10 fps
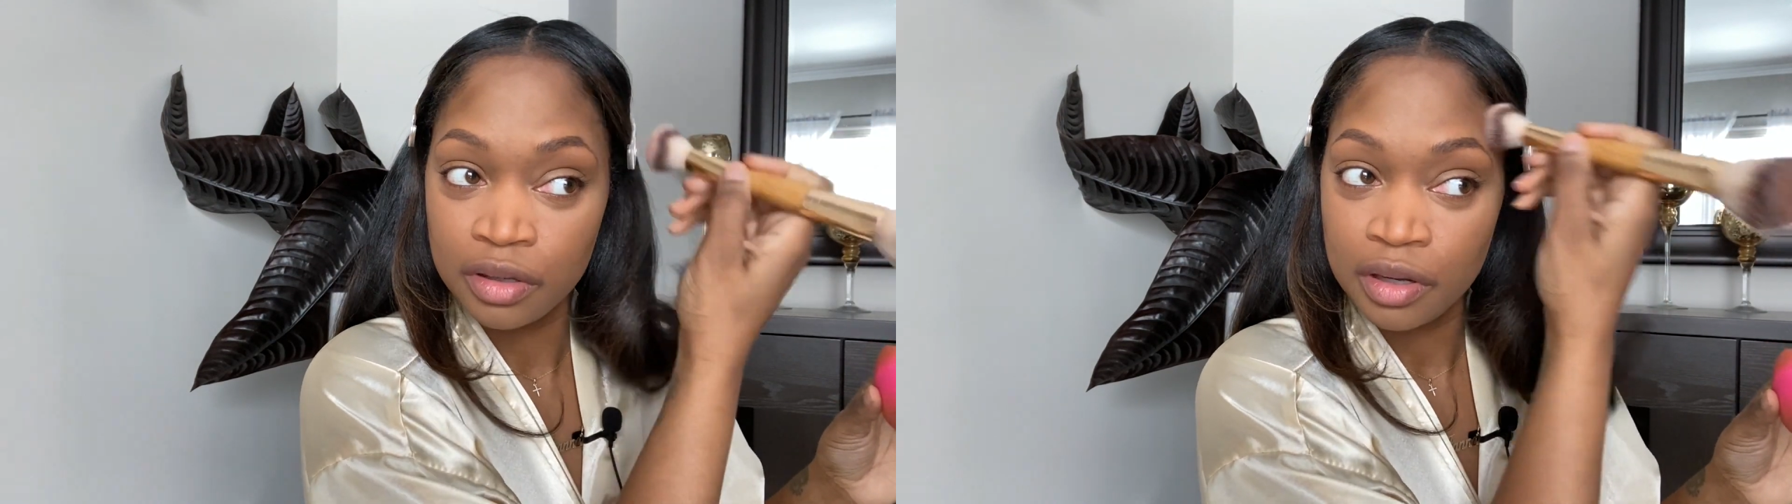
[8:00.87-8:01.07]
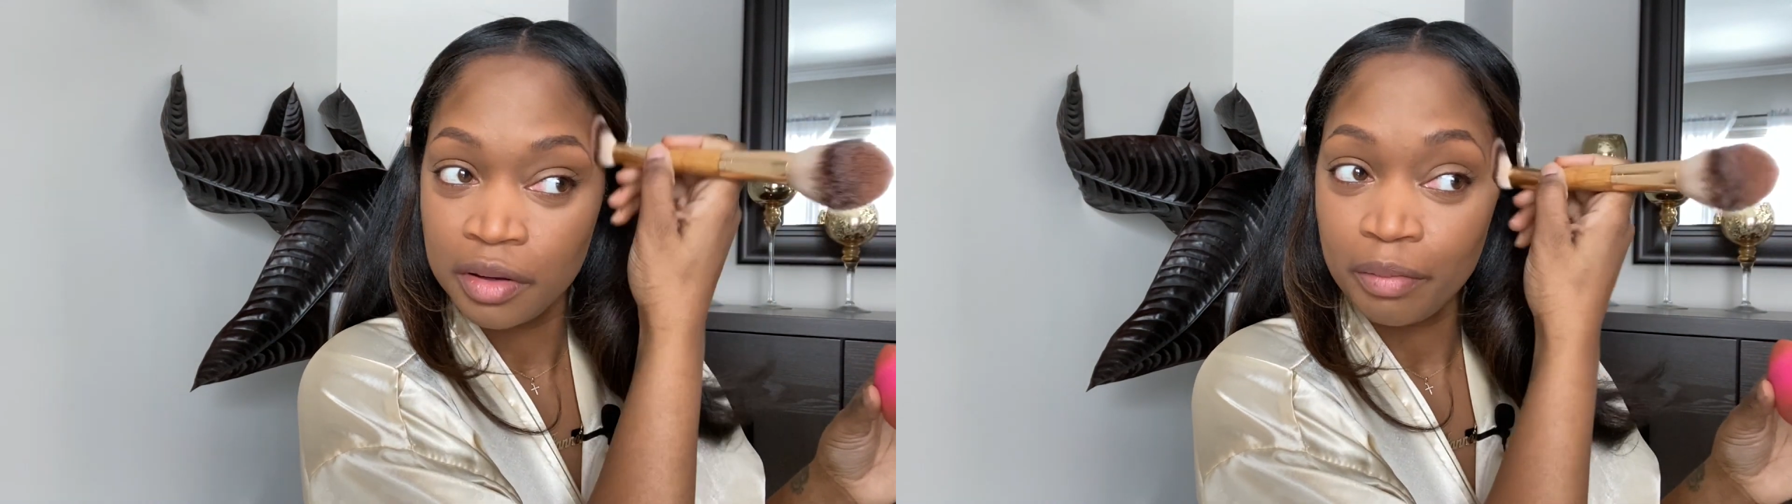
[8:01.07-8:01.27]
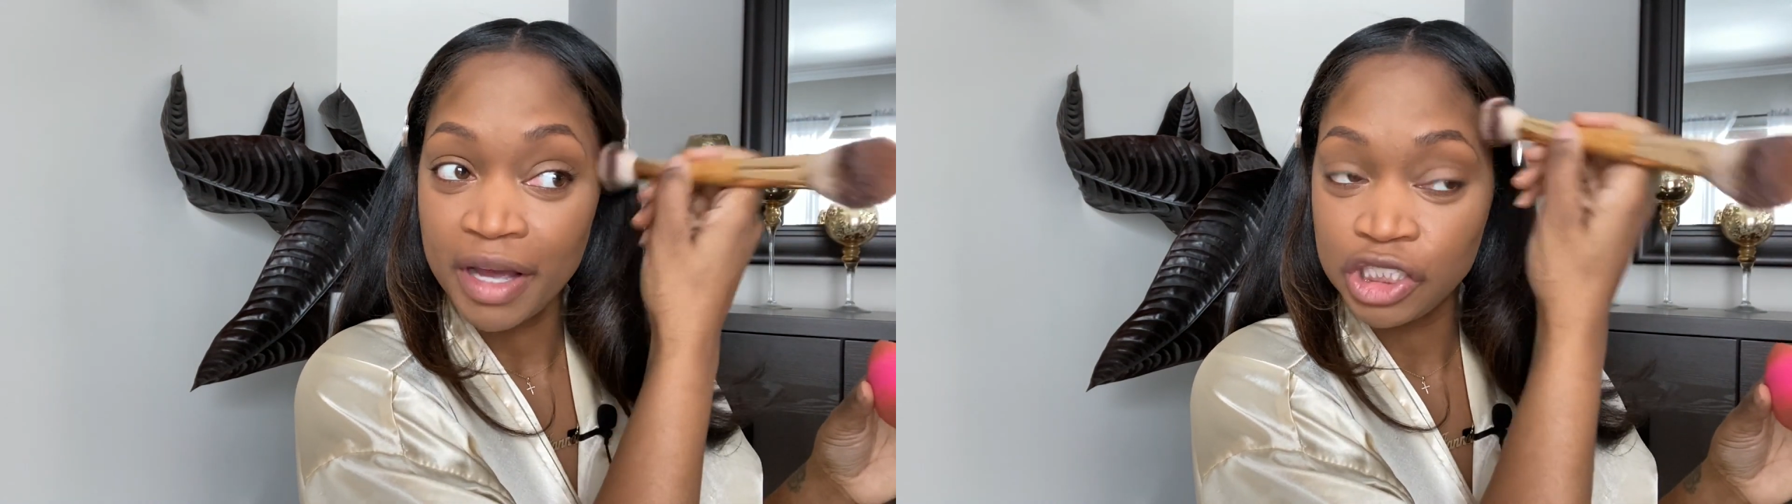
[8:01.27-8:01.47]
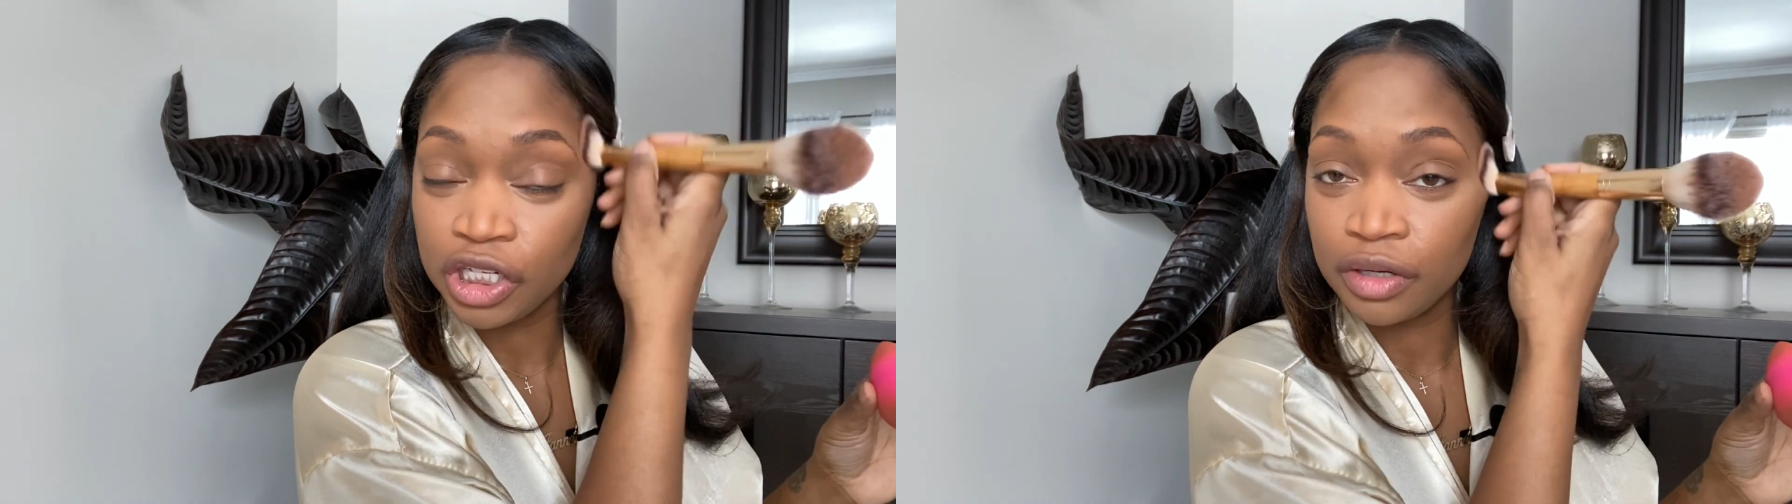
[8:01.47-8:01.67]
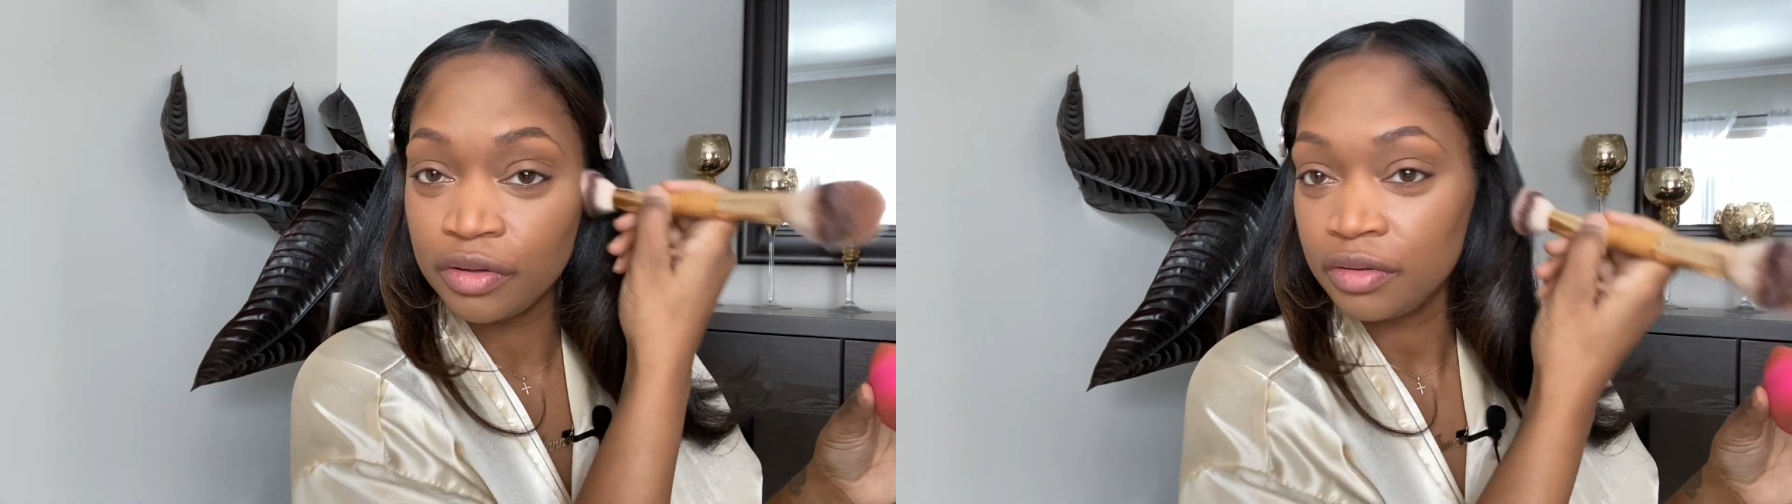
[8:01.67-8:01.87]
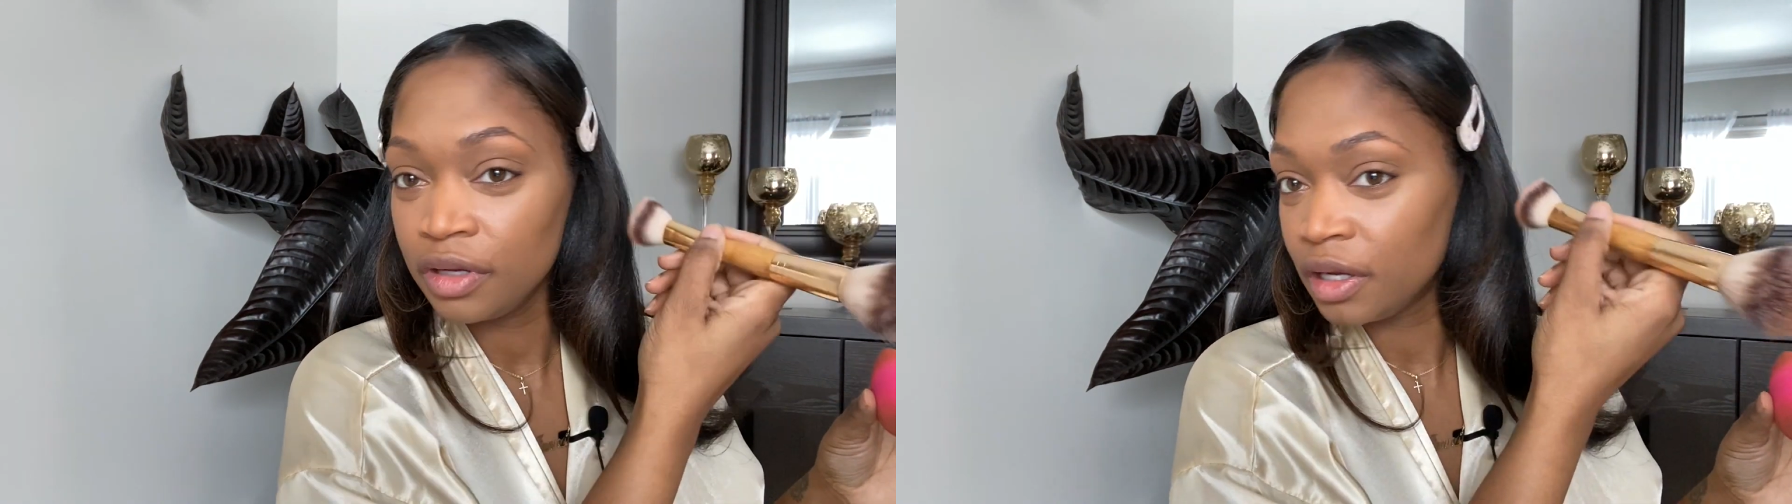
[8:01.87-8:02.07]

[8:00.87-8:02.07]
my channel.